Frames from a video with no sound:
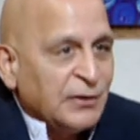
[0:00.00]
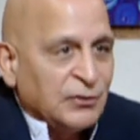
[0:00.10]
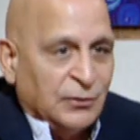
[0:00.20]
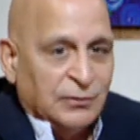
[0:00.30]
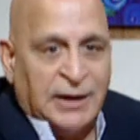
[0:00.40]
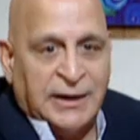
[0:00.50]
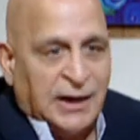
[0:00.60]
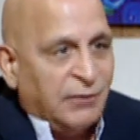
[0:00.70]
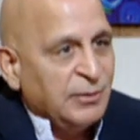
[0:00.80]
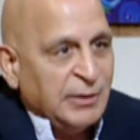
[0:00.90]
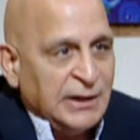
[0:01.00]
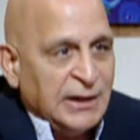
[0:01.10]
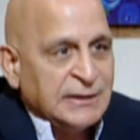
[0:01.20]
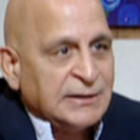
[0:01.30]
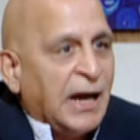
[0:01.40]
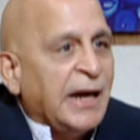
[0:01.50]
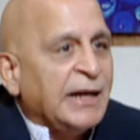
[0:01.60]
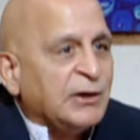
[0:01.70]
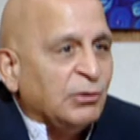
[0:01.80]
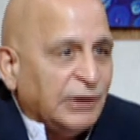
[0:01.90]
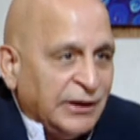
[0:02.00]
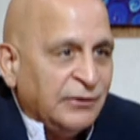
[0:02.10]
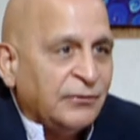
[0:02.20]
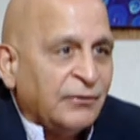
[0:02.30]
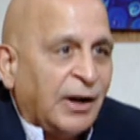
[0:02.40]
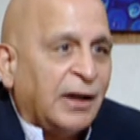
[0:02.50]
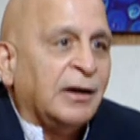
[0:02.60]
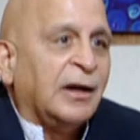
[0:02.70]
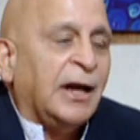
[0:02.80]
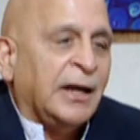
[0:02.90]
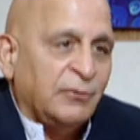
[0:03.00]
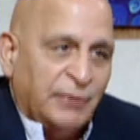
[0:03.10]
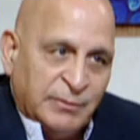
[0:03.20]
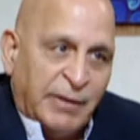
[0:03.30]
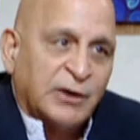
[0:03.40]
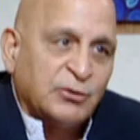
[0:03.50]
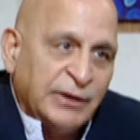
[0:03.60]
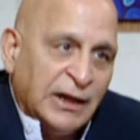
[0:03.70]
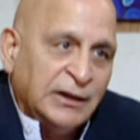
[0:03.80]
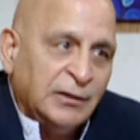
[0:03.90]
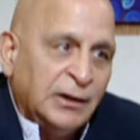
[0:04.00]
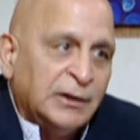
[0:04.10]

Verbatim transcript: So like everybody else, I had to leave and went back to Delhi.